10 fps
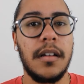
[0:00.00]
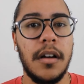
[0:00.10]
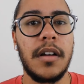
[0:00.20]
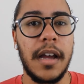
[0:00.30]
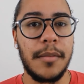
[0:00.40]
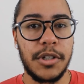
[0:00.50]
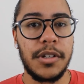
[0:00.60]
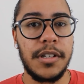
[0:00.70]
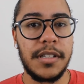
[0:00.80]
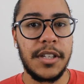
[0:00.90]
Okay, I'm sure
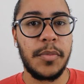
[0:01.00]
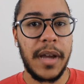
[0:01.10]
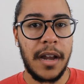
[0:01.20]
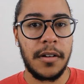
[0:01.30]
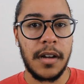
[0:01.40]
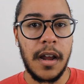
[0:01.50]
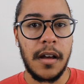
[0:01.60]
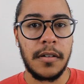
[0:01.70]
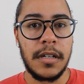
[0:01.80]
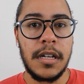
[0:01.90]
you see the pattern
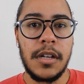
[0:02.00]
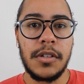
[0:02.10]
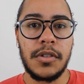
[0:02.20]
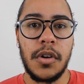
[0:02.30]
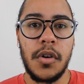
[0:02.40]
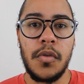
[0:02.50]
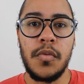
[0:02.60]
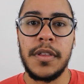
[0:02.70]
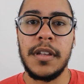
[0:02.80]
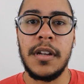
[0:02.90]
now. So
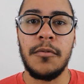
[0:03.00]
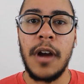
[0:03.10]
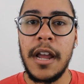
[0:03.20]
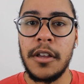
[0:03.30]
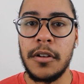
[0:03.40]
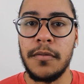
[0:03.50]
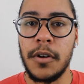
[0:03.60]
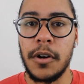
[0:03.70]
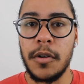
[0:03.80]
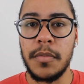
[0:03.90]
with an irregular
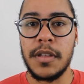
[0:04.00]
verb,